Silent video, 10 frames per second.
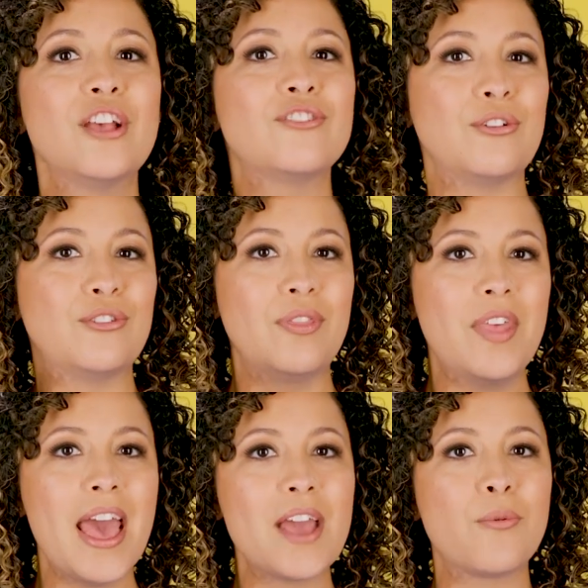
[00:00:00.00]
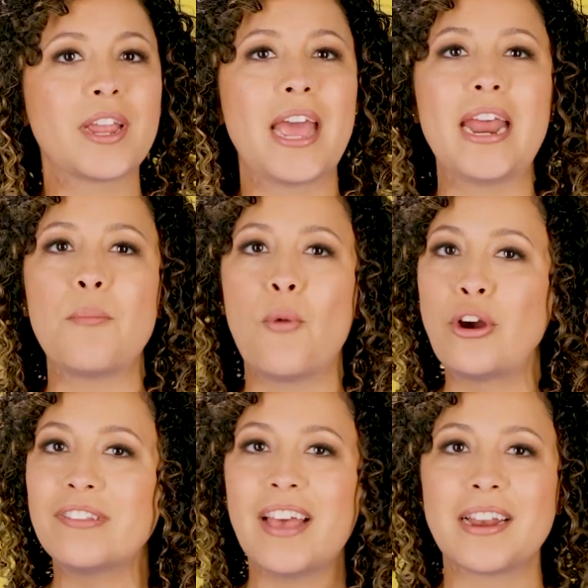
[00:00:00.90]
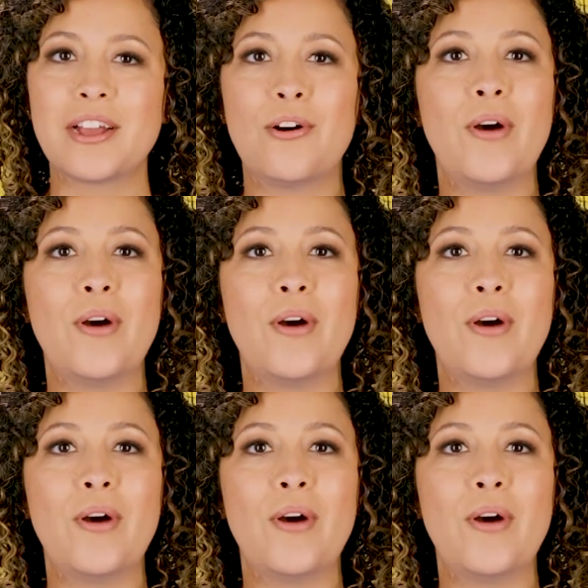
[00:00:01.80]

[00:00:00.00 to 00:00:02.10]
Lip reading: so today we're getting more technical